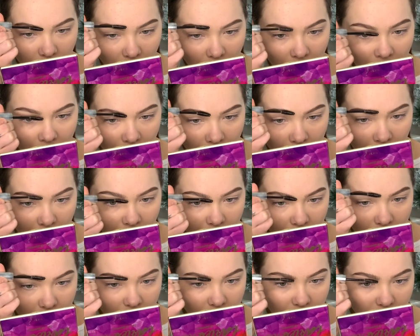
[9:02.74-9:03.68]
I
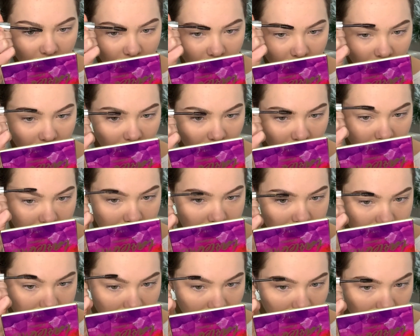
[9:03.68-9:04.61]

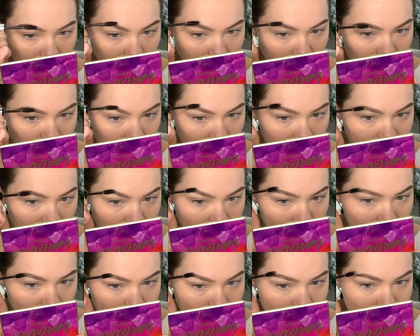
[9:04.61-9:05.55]
can't live without
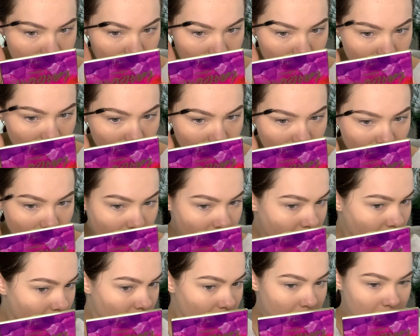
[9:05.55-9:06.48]
this.
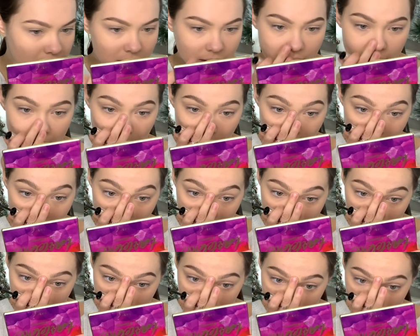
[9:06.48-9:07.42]
So
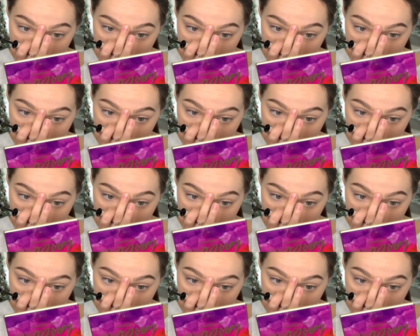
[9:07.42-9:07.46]
good.